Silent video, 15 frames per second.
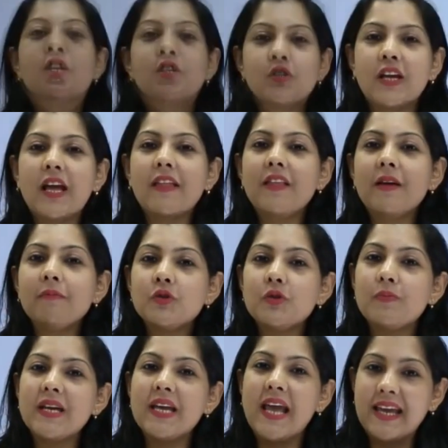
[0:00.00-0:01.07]
To get them
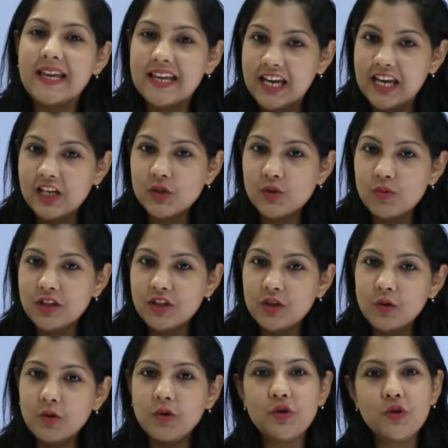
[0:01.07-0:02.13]
to be engaged with
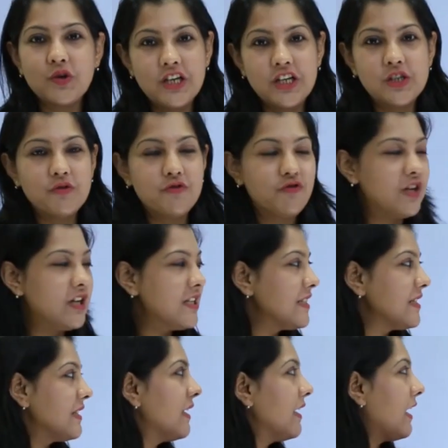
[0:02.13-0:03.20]
you, you need to
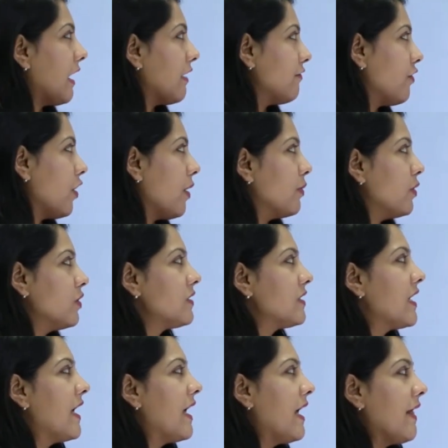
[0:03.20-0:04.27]
first and
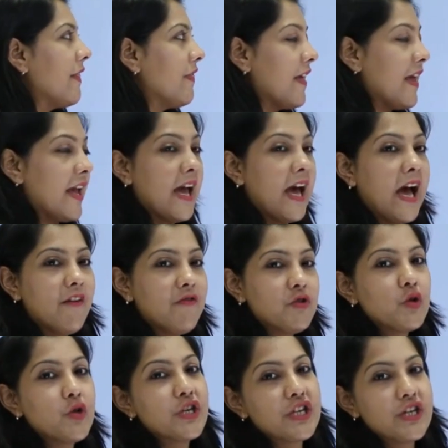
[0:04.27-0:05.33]
foremost, they have
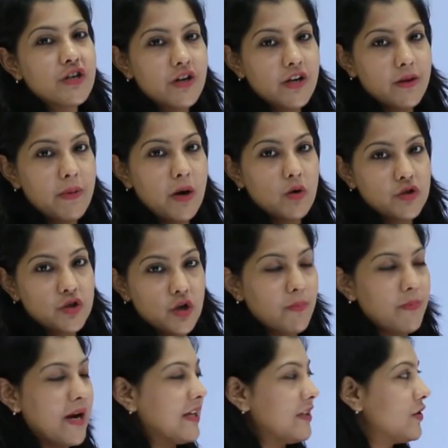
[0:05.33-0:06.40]
to hear about your
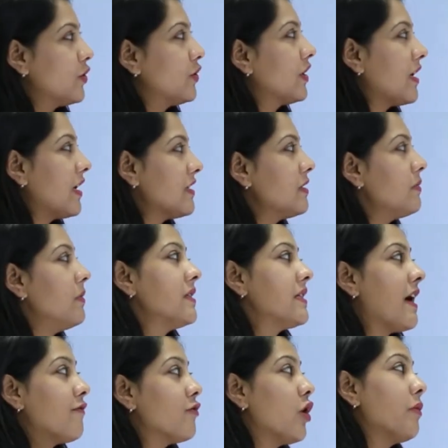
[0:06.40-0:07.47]
brand. So the customers
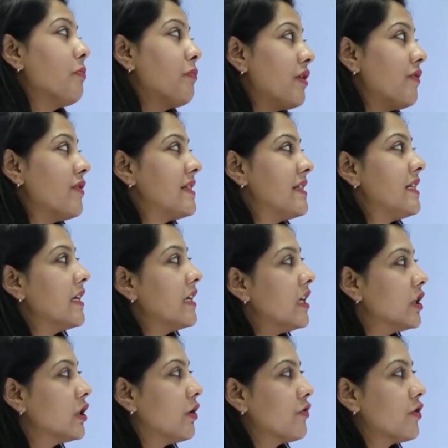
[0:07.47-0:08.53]
have not previously
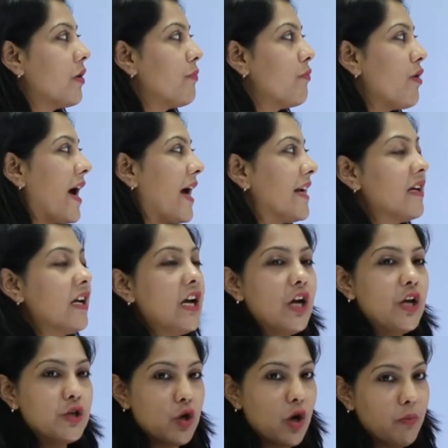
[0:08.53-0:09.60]
heard of your brand,
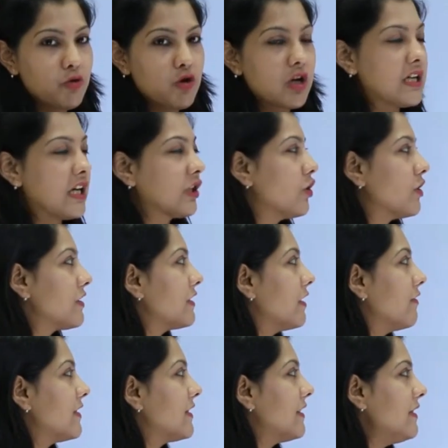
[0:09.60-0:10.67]
your product or
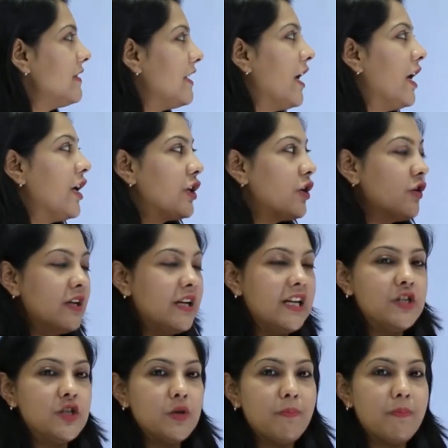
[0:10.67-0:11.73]
services. You
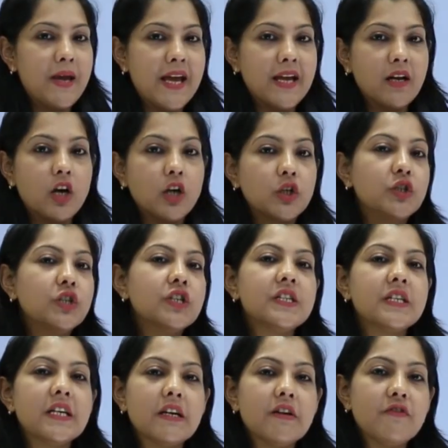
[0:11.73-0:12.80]
need to make a
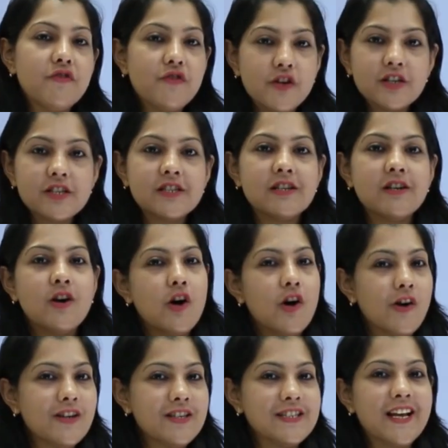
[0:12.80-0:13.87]
good first
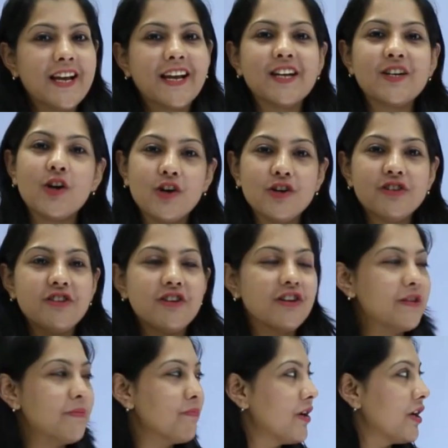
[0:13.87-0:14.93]
or a second or a
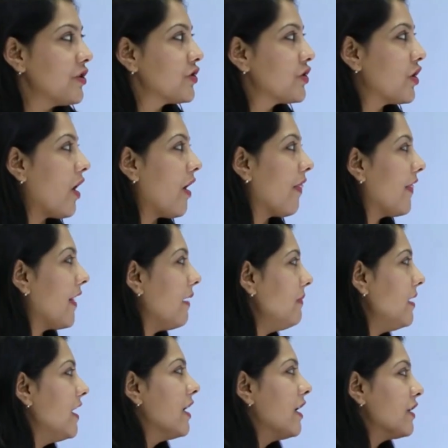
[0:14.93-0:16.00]
third impression on
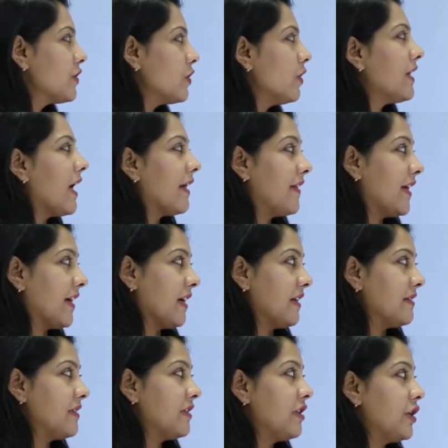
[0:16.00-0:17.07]
them so that they
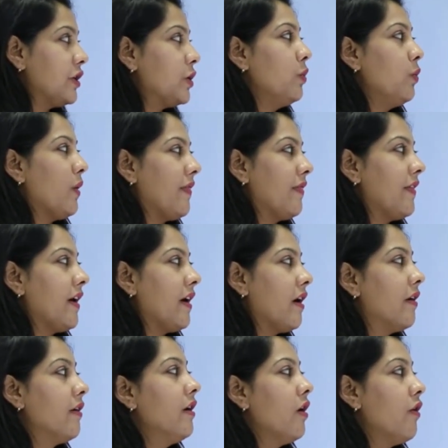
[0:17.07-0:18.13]
consider you when they
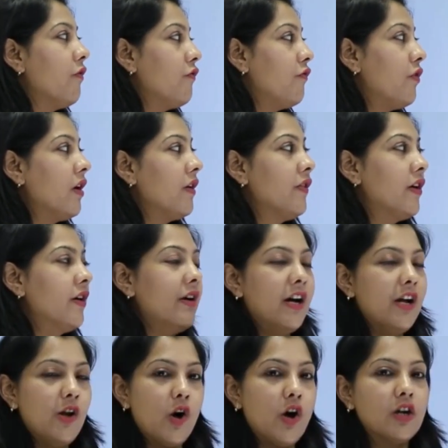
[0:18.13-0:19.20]
are further
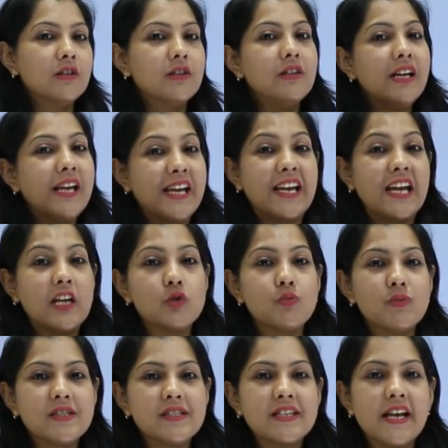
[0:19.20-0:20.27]
along the
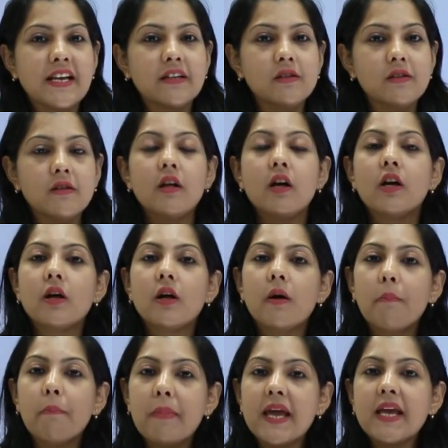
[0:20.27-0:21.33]
engagement cycle.
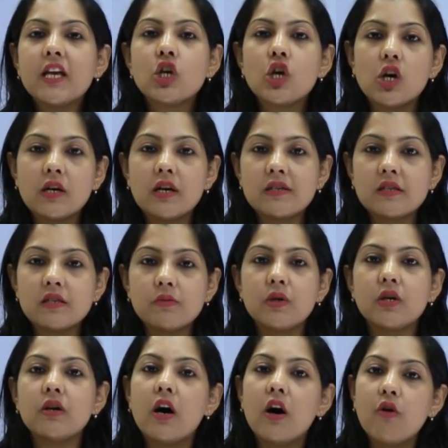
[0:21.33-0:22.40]
Make your
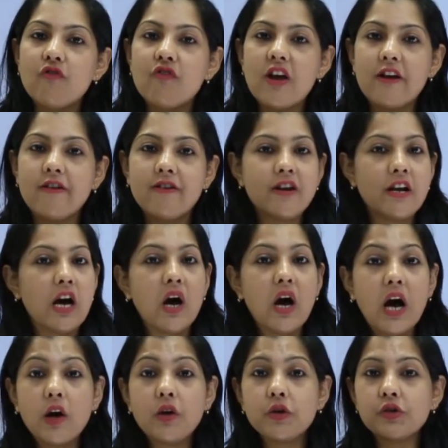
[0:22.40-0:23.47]
customer aware. Now
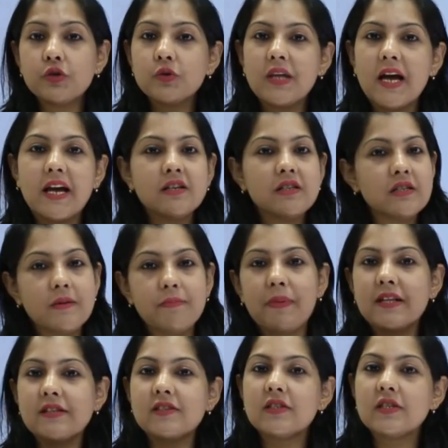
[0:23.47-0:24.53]
how you do that
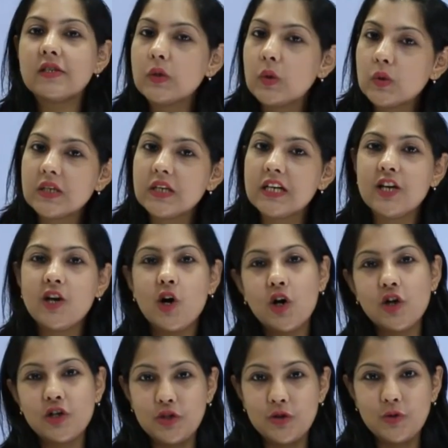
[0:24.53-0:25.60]
depends totally
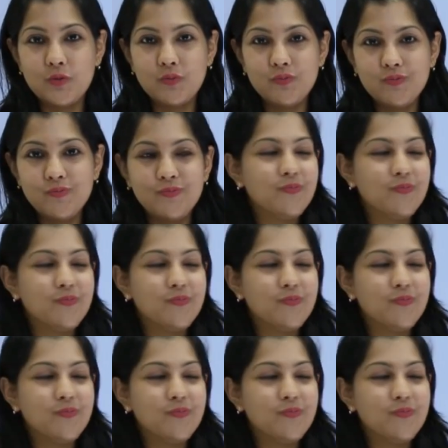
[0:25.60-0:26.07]
on you.